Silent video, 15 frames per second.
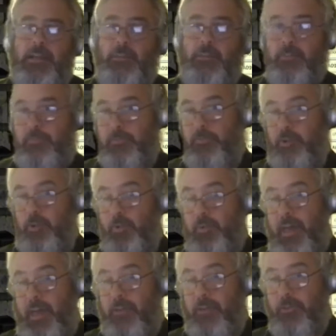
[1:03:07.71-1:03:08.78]
If you flew
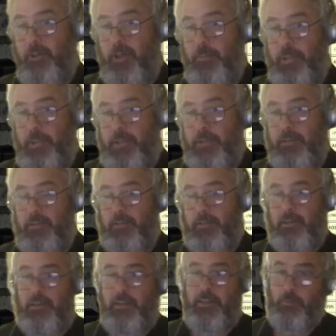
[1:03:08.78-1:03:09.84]
without a flight plan,
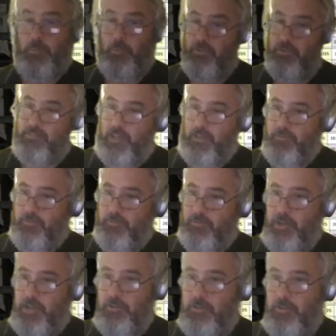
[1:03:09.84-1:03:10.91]
it wouldn't save a
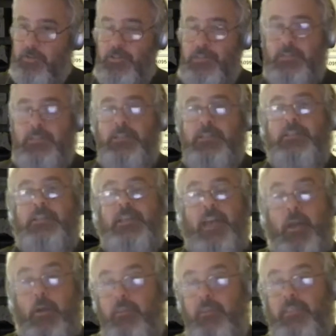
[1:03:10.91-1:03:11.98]
track log.
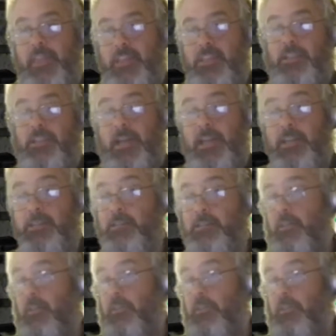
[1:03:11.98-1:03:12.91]
However, that's changed. So the